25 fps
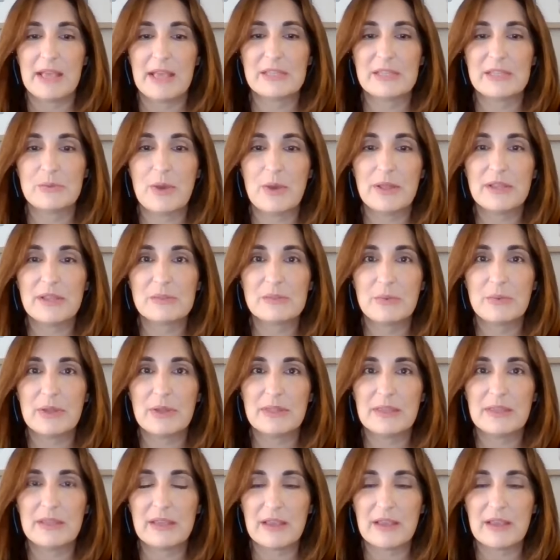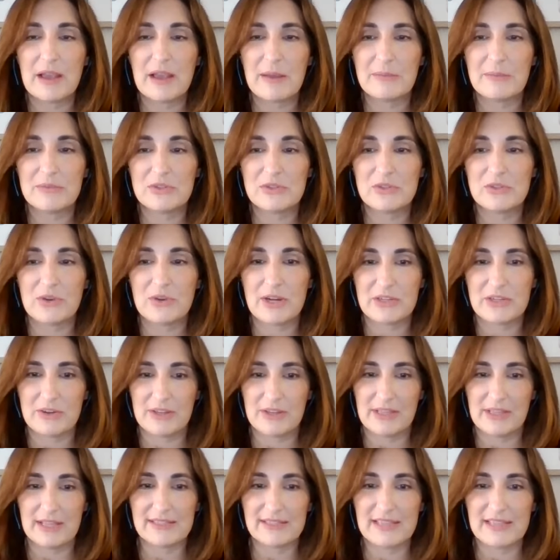as well as what the director
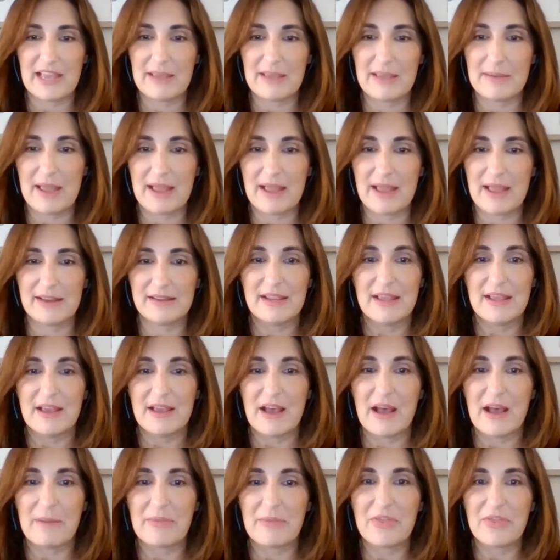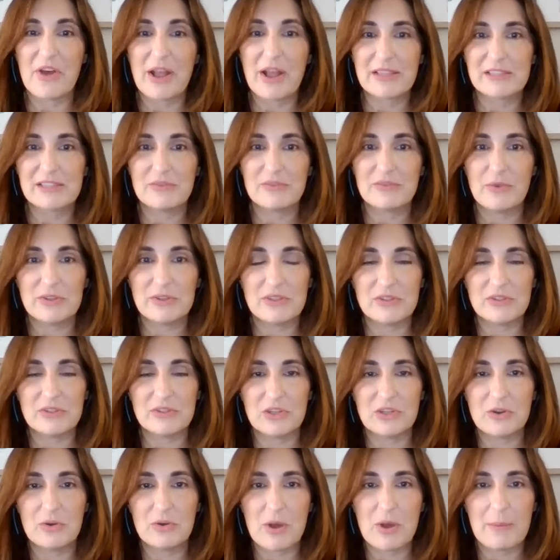at that time had thoughts of what to
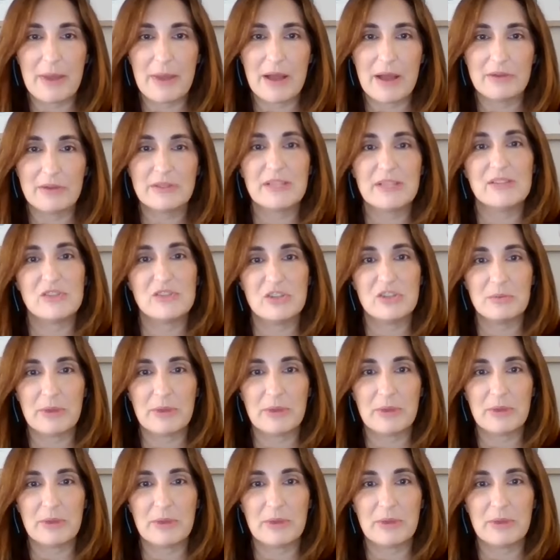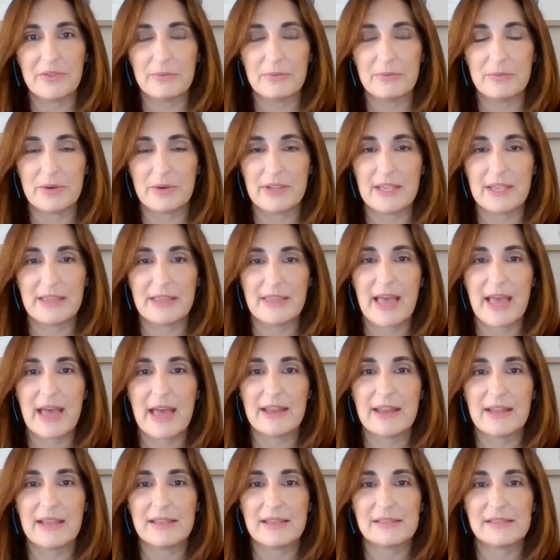do about consumer health and bringing
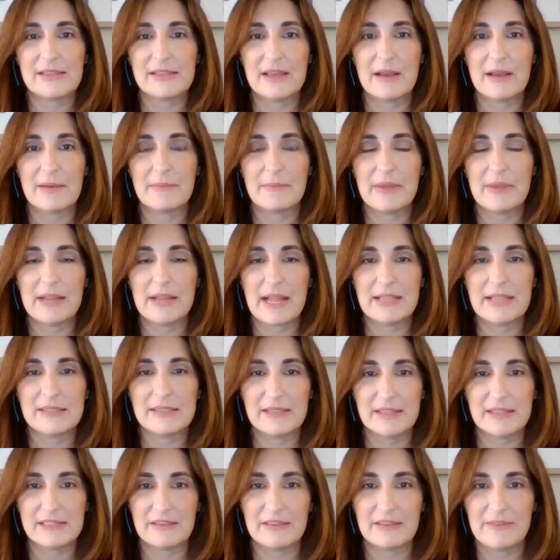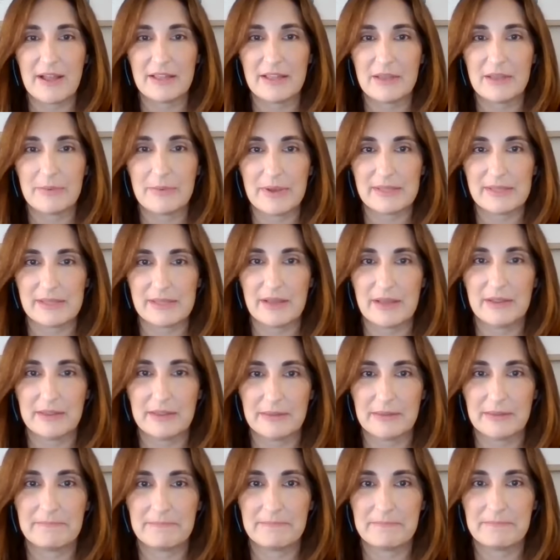that as an idea to Valleywise Health.
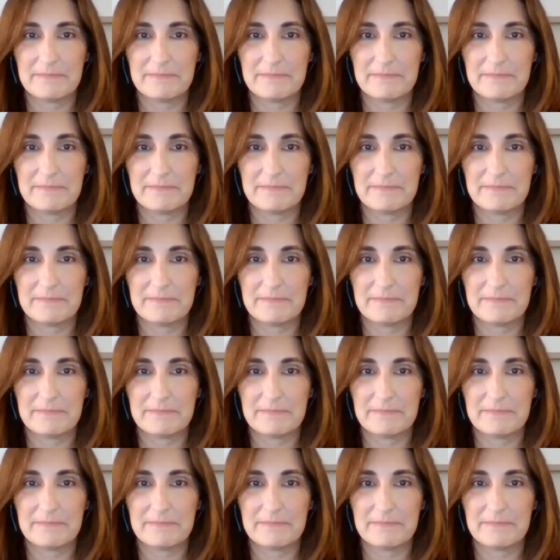